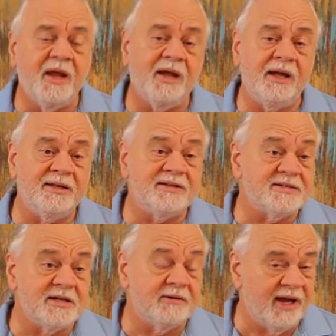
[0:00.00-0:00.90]
And
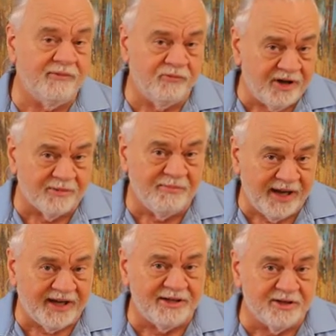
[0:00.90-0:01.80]
we are
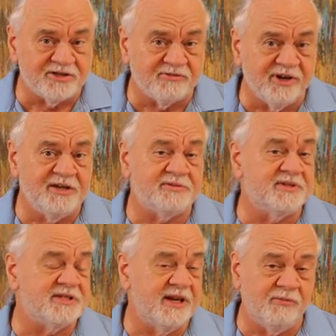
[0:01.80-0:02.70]
making those
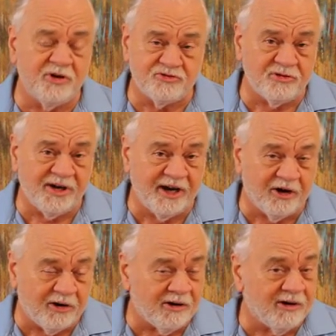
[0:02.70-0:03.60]
arrangements, and we're trying
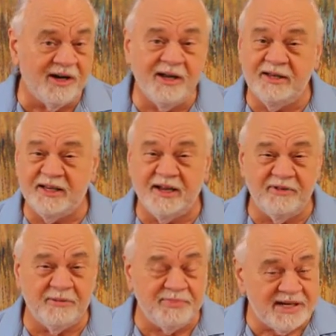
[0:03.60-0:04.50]
hard to give
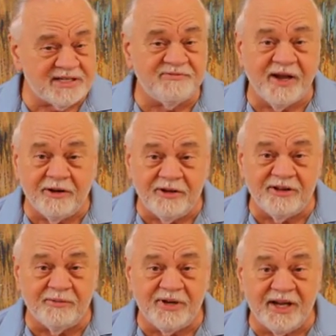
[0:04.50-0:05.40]
you the best value
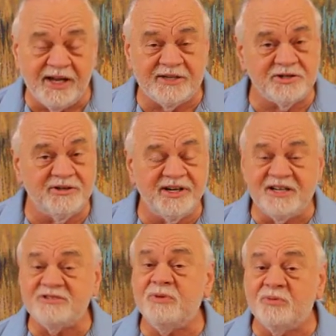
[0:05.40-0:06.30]
that we can. So
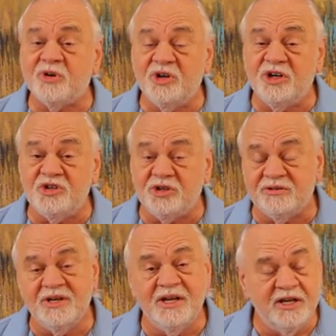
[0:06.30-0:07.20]
here's what we're going to do.
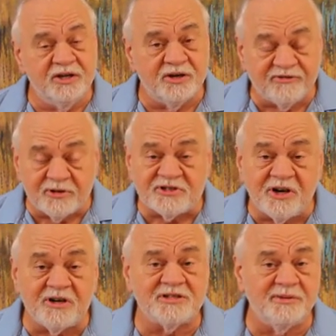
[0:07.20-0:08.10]
Your first
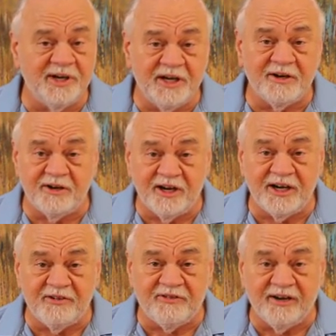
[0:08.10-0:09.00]
car is going to be
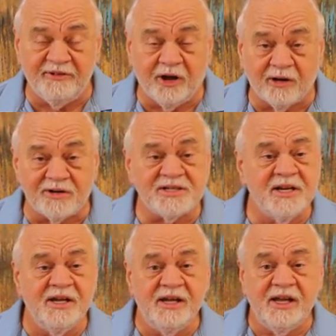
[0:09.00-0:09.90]
$195.
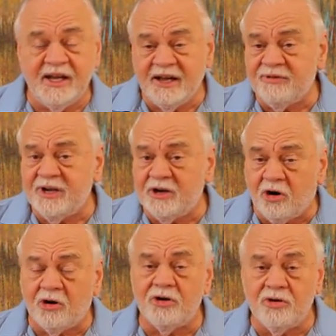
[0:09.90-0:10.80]
Every
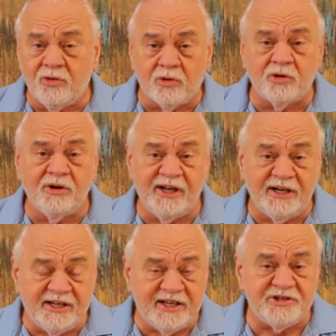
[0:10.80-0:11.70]
car you order in
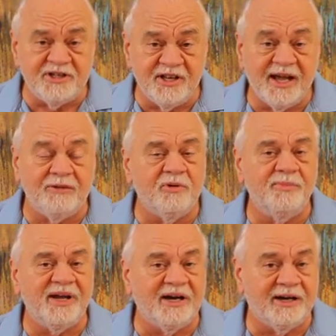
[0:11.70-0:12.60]
addition to that will
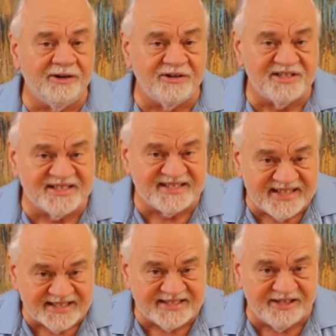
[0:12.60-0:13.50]
be
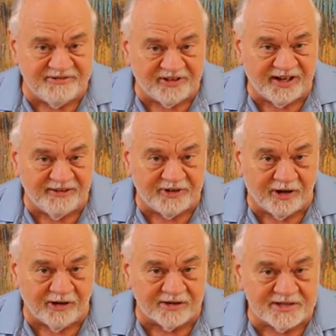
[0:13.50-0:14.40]

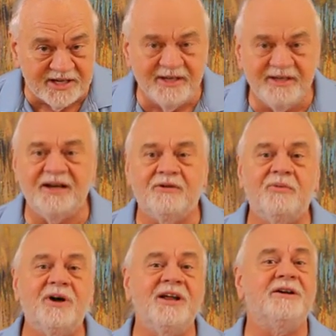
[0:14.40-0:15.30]
$165. Now,
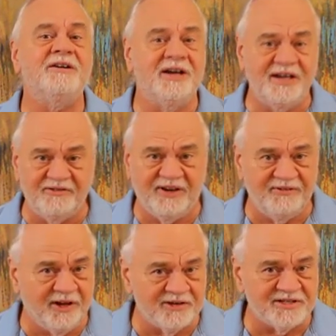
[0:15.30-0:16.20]

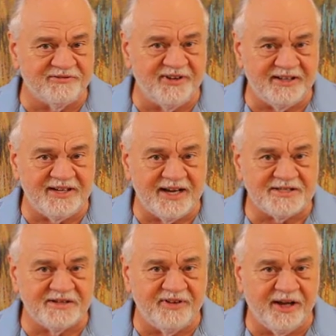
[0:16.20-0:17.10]
$195 is a
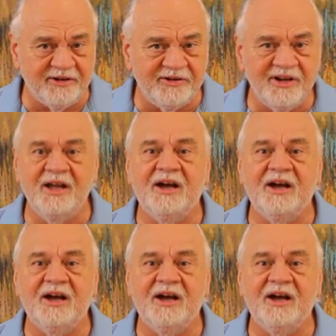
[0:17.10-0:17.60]
fantastic value.